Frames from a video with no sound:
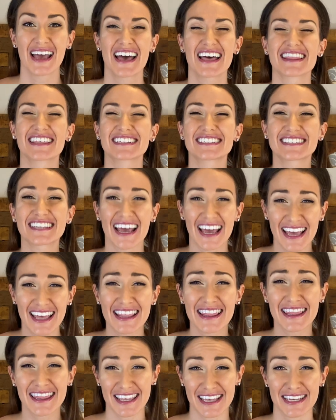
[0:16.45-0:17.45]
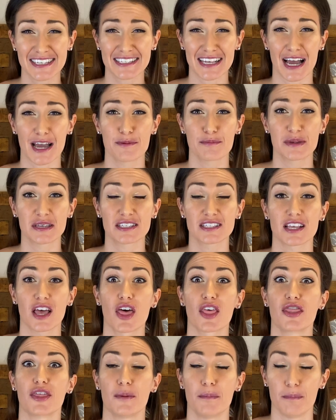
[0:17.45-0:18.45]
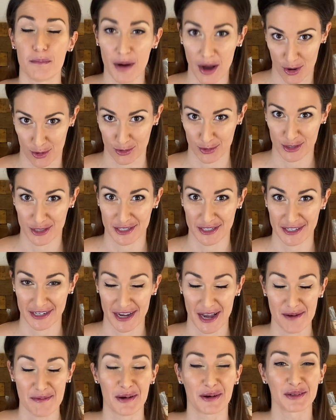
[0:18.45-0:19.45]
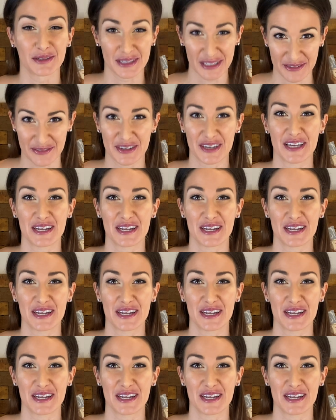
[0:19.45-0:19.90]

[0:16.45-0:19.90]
the 10 things I miss the most about living in